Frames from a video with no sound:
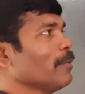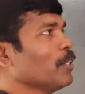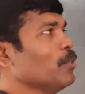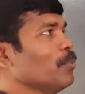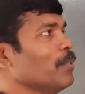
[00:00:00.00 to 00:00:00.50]

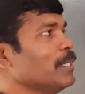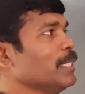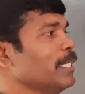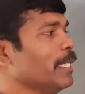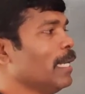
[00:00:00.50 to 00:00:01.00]
Q,
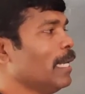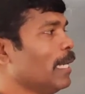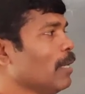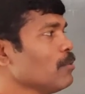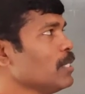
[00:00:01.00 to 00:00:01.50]
isn't
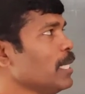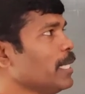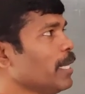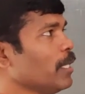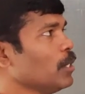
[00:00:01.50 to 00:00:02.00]
it? Now see
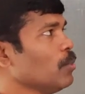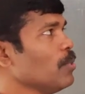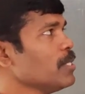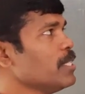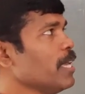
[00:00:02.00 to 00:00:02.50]
here, Q
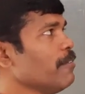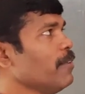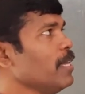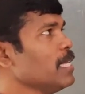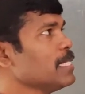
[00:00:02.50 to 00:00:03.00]
is there,
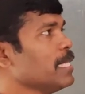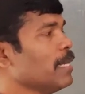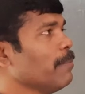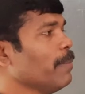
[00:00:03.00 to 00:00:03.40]
V is there.